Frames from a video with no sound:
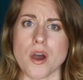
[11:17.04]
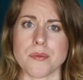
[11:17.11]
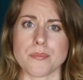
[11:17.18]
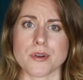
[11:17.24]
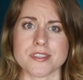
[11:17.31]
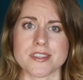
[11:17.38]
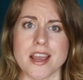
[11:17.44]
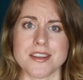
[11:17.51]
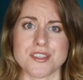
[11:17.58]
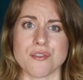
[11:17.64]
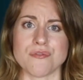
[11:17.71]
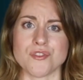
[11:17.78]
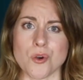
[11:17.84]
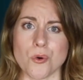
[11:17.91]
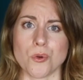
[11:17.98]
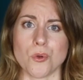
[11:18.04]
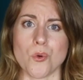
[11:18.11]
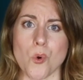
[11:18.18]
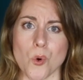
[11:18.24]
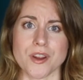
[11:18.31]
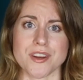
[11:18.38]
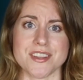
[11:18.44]
81% of total
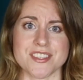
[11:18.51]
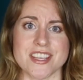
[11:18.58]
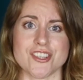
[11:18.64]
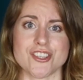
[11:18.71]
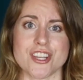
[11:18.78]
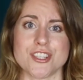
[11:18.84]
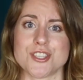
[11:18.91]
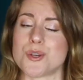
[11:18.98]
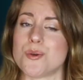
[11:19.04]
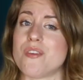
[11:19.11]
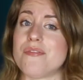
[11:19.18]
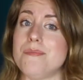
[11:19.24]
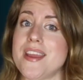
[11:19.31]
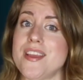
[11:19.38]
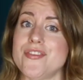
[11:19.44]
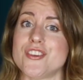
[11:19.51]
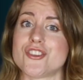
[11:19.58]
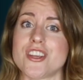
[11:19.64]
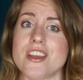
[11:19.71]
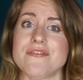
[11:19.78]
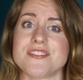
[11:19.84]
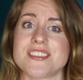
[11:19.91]
organizations who have made the
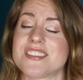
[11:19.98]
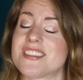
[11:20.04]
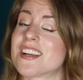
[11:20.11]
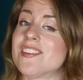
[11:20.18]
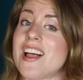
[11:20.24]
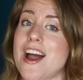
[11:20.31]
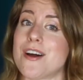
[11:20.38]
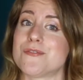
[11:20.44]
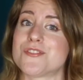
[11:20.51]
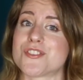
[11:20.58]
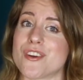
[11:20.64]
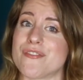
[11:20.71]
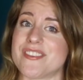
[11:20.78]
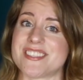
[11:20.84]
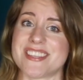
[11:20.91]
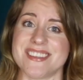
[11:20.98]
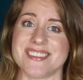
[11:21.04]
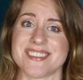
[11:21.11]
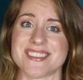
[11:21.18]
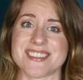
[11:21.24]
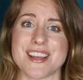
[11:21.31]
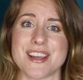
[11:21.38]
shift to cloud
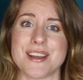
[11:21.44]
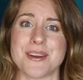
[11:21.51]
services.